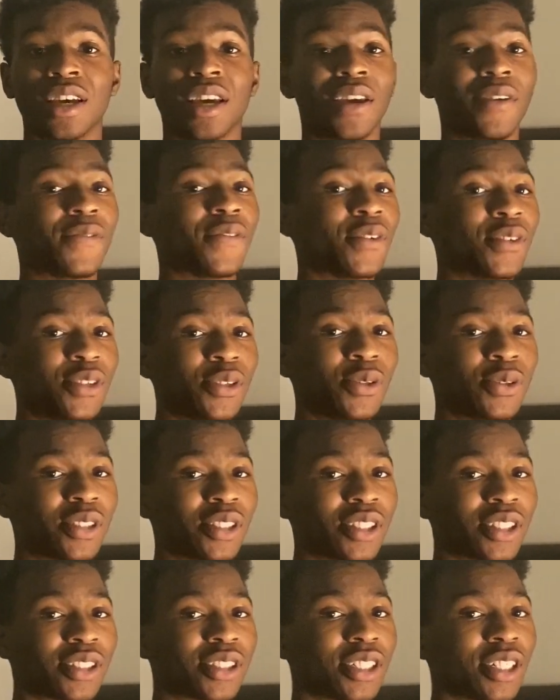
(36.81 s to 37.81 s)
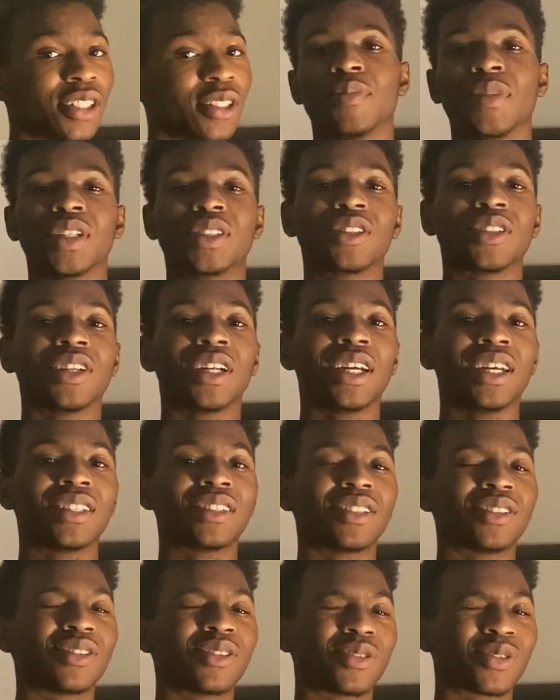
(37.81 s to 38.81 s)
If you're new to the channel, make sure to
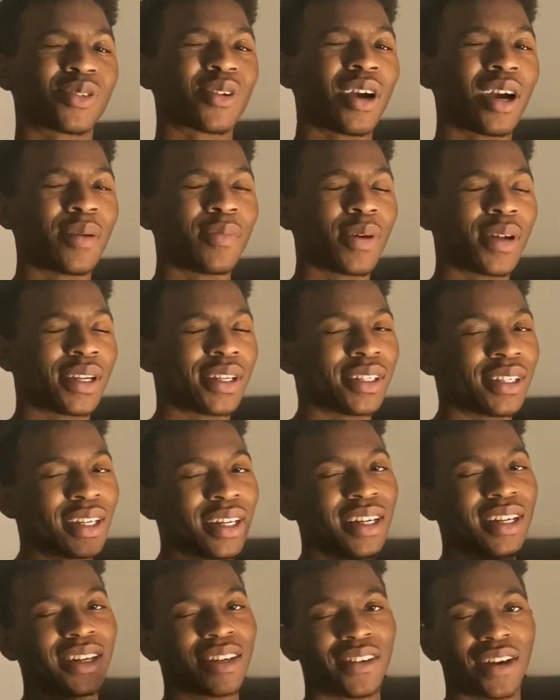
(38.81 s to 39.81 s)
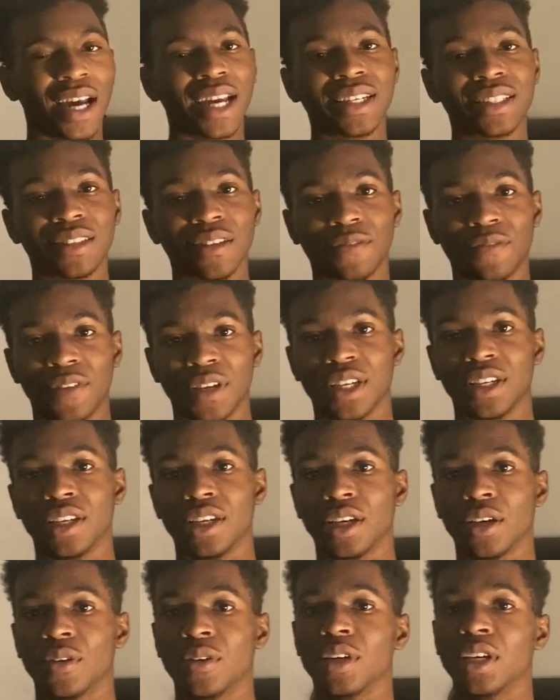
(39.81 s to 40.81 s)
hit the subscribe button, like the
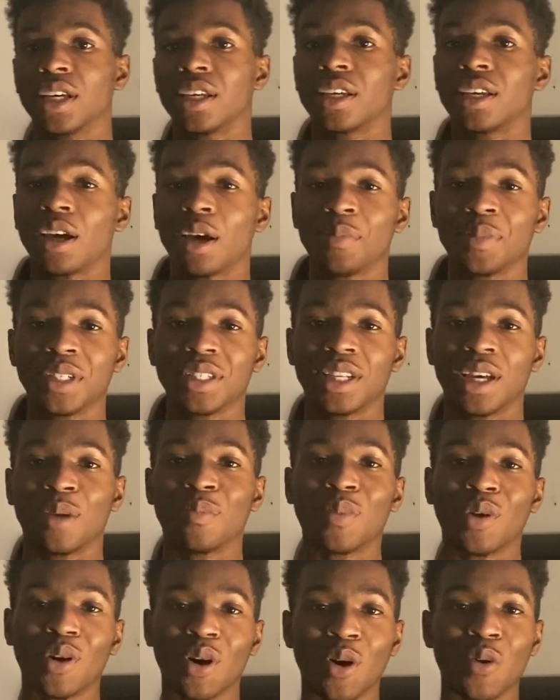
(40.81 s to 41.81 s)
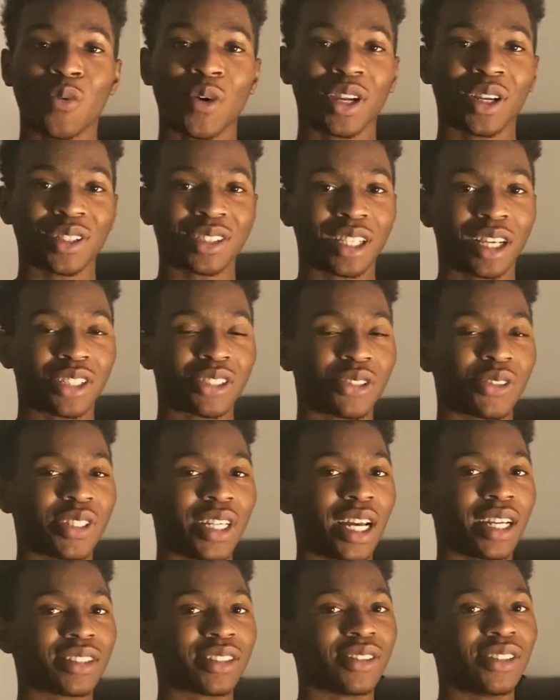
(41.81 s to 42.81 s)
video, and comment down below what else I should
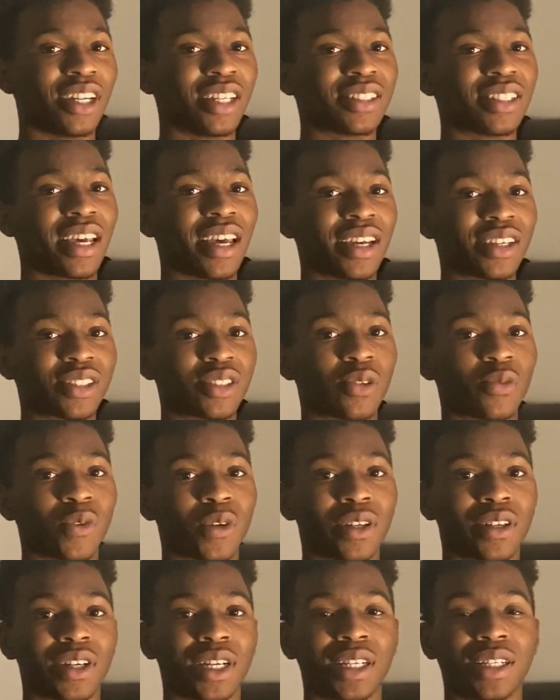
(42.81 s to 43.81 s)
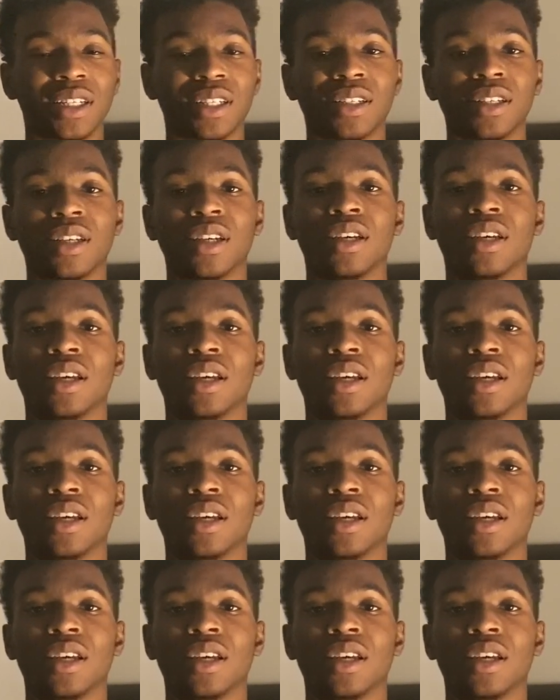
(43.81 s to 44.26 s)
react to that's EXO related.